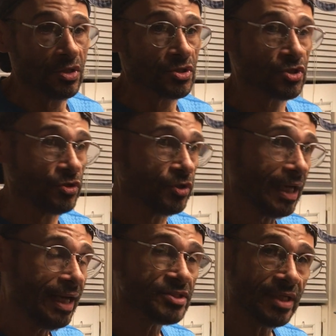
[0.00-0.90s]
So you
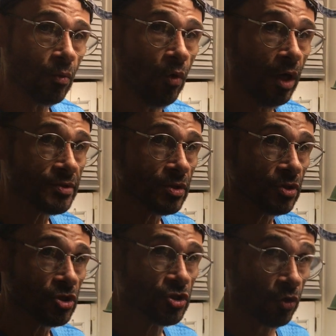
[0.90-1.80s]
guys that want
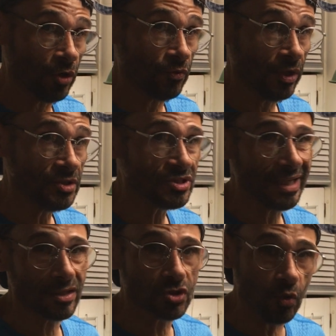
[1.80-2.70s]
short runs,
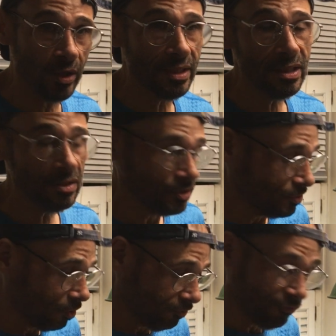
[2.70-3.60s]
like 20
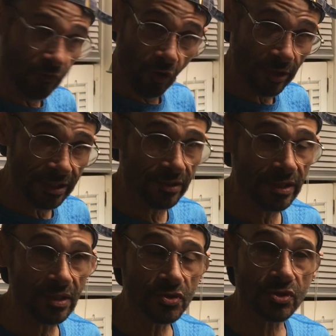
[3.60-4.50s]
or 40 of
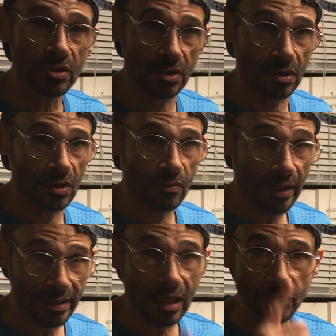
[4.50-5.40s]
these,
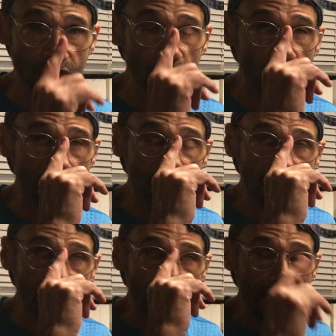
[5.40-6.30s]
right, I'll do them.
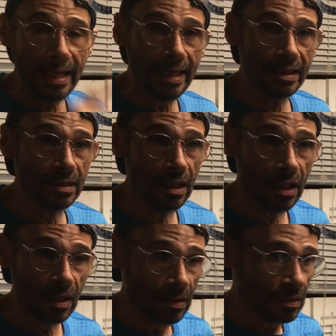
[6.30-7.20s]
And
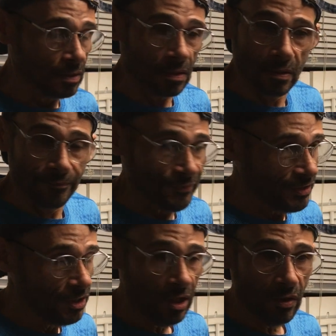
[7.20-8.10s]

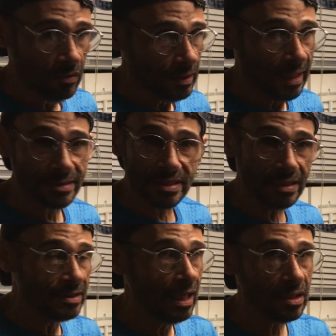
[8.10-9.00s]
you know, at
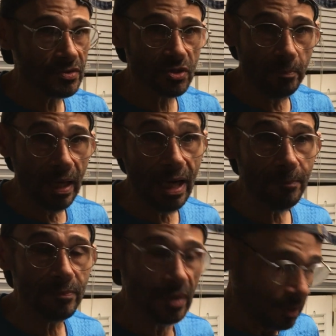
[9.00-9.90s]
$10 a
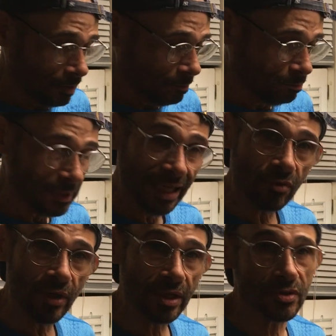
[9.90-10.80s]
pop, black
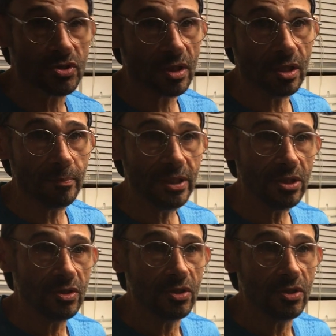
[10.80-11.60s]
records are going to be